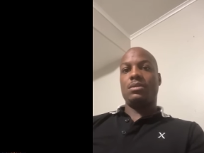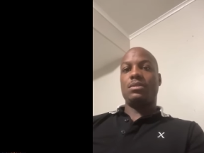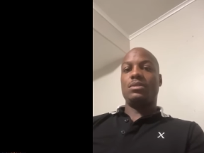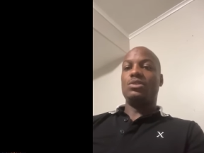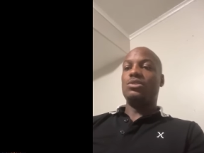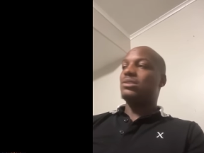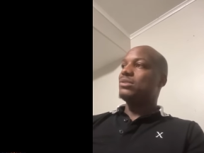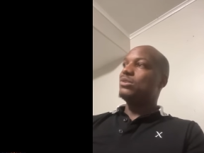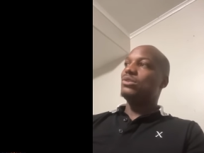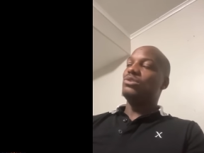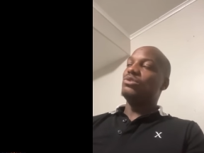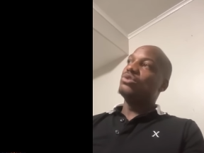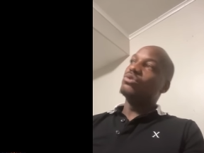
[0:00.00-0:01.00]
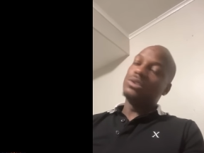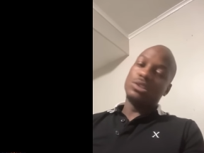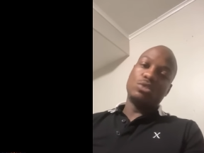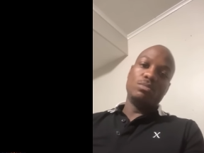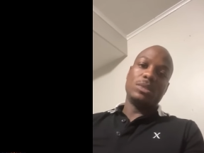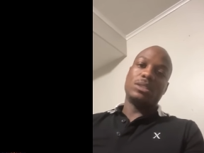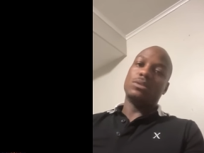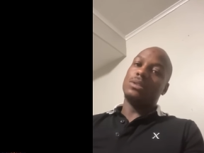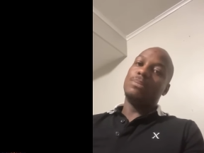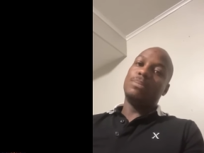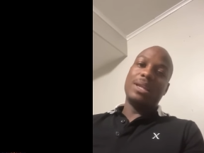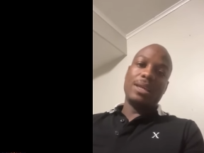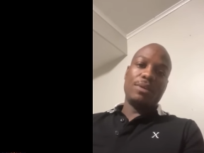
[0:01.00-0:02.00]
You, you you doing too much on the
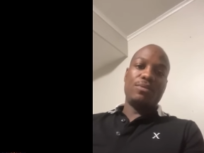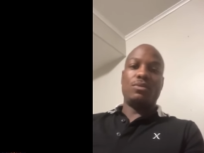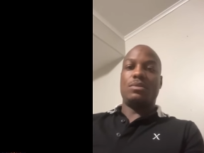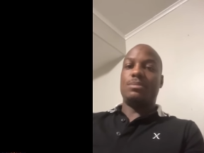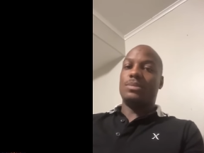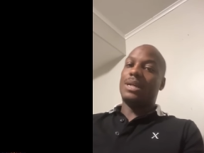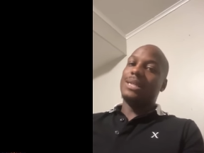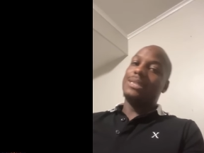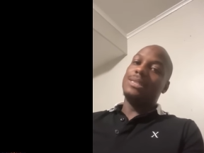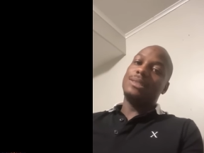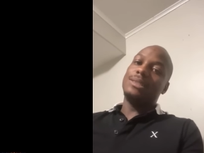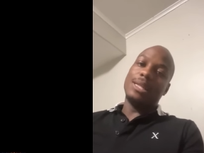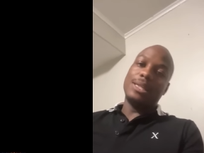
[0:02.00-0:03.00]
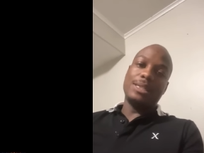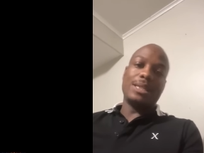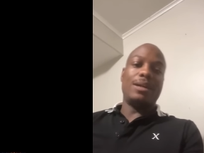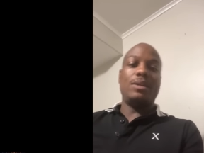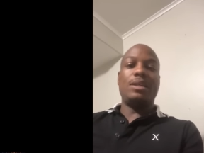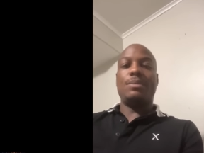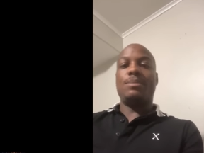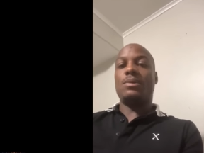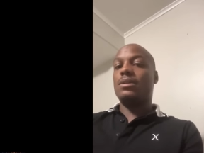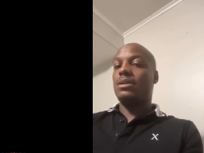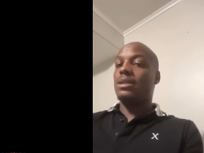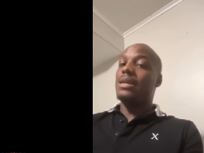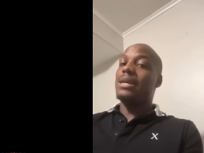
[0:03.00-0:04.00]
platform, bro. I keep telling you all that,
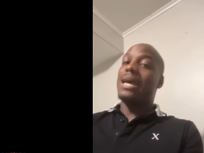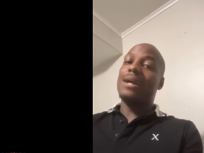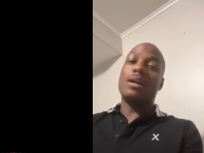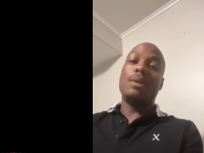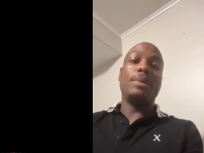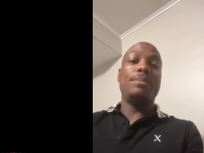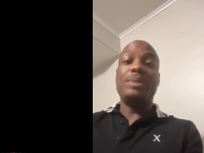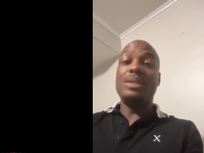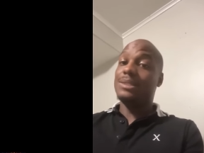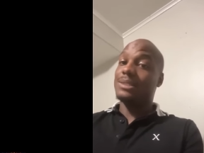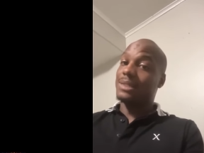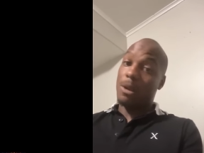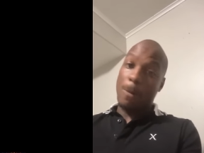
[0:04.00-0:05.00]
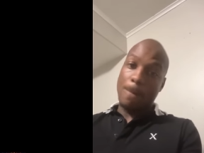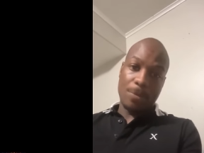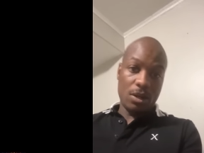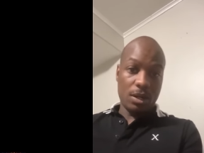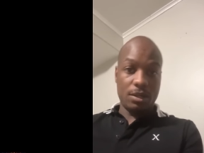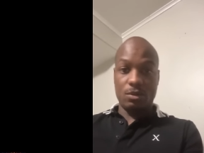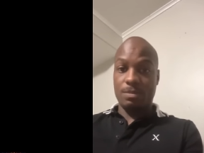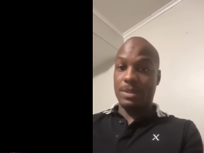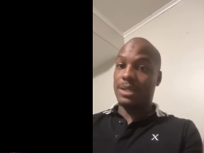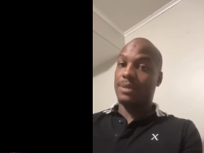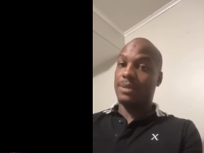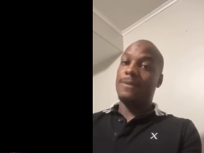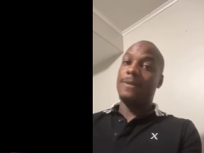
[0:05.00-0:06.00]
bro. I come in peace and I don't bother
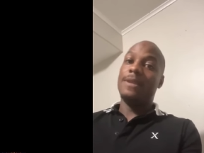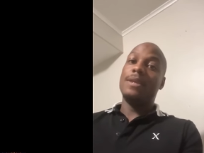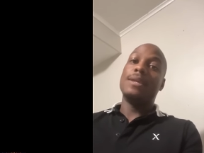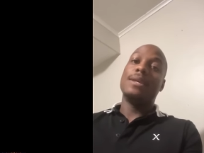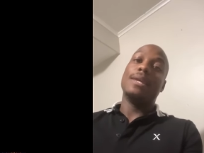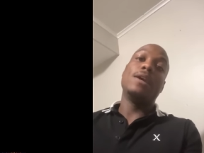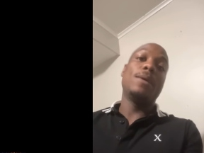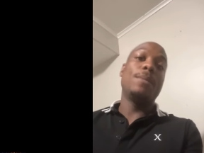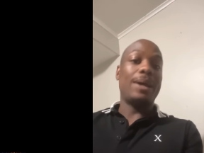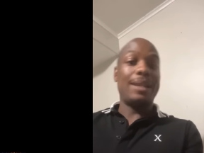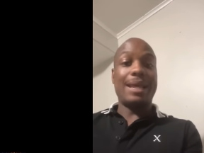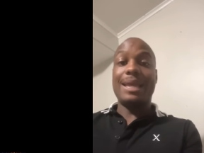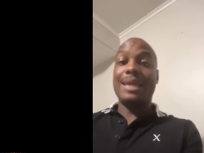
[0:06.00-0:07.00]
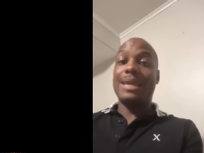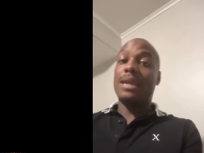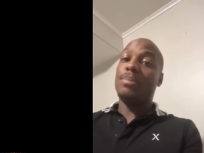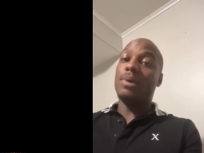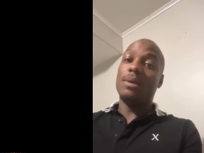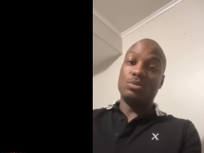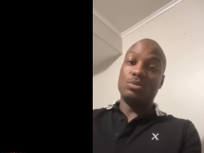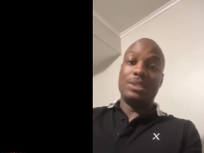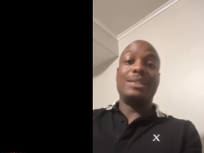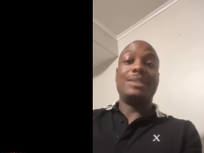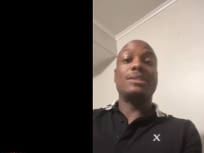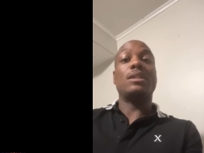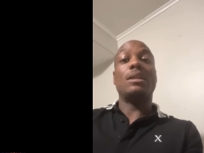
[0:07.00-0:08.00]
nobody. Everybody I had problems with
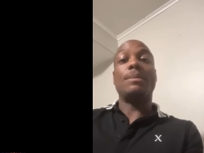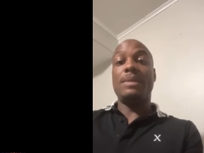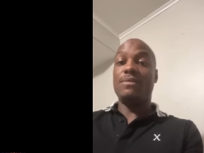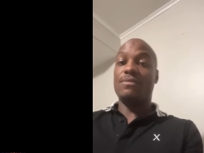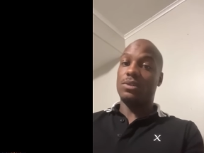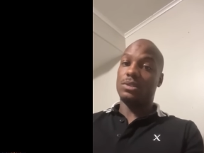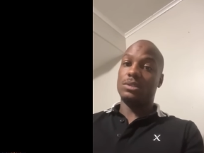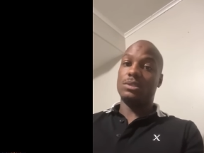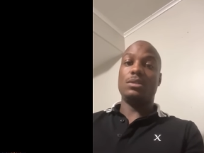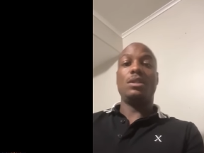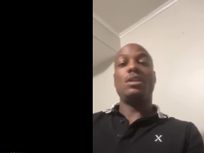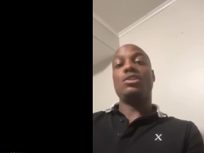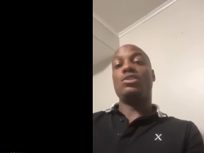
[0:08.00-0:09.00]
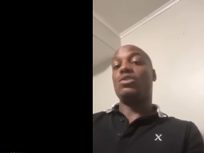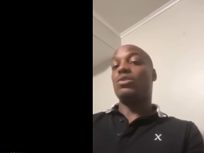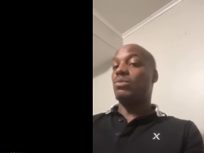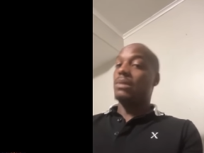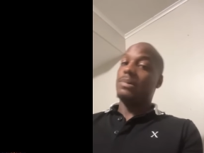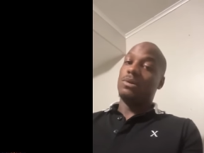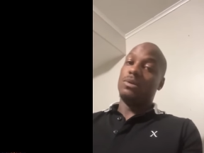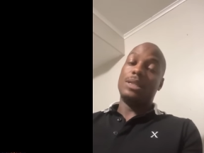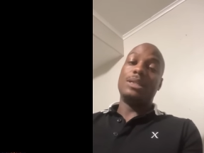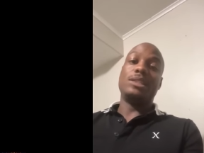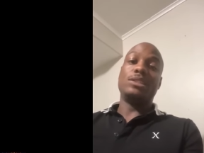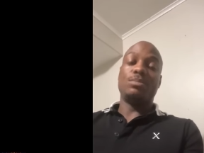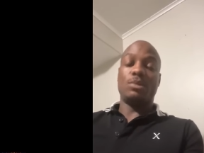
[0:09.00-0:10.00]
did something to me first. You don't want to be on that
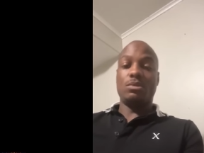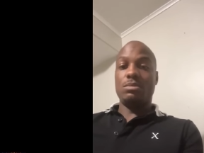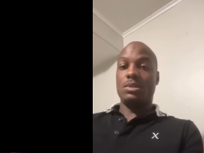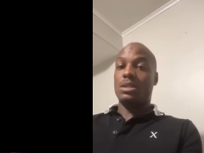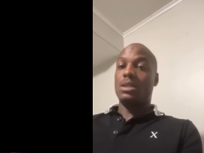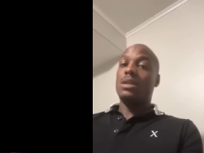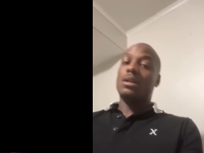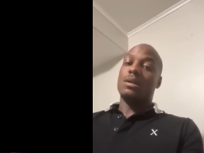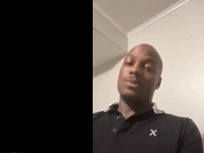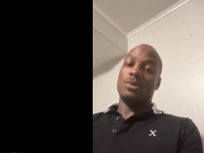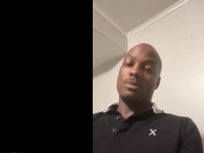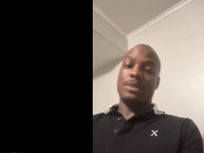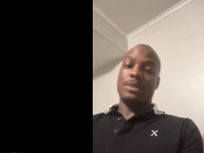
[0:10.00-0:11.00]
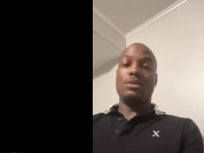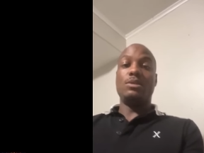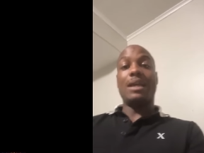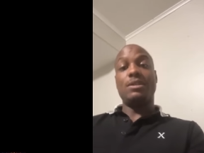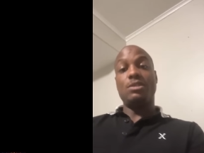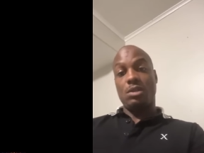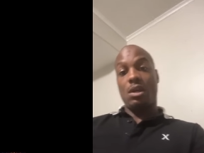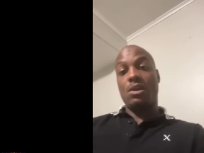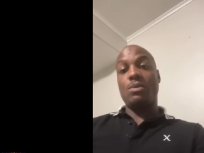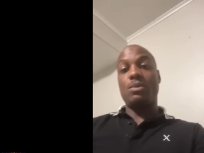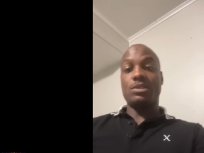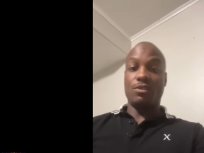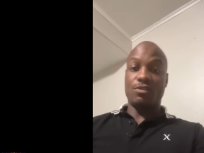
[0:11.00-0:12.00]
list, bro. Come on, man. You got you heard
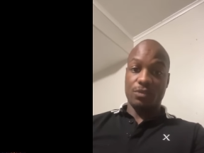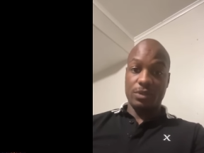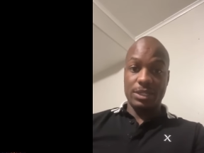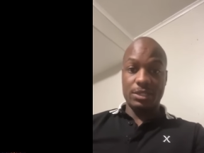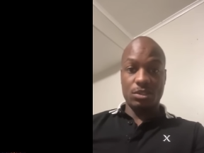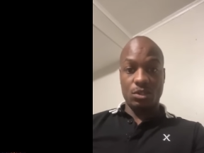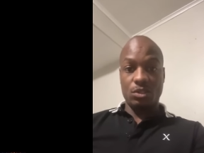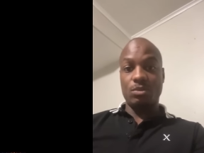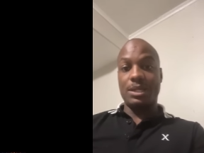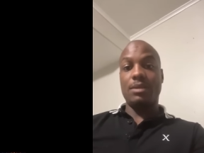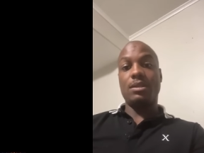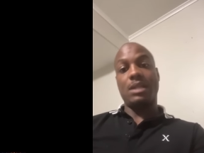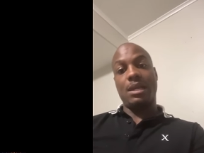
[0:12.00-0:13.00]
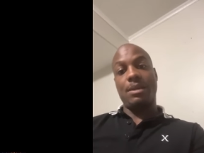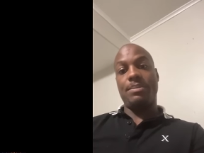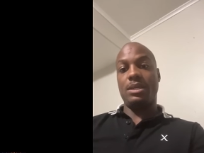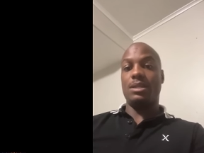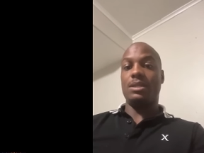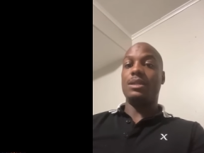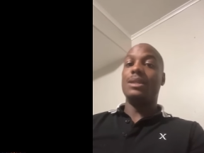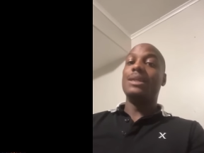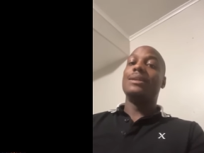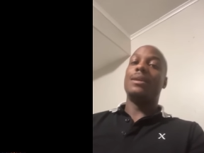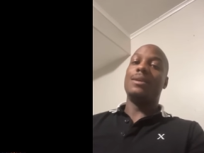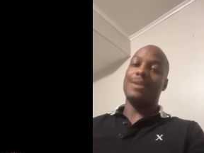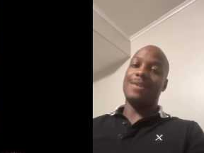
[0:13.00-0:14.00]
what your friend told you. What you know what
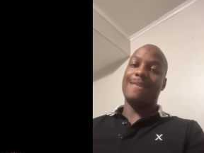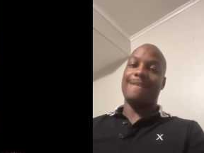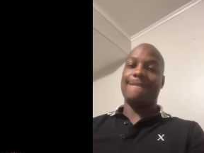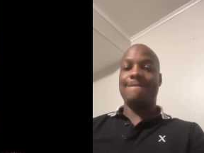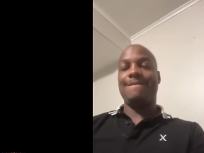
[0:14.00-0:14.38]
I mean?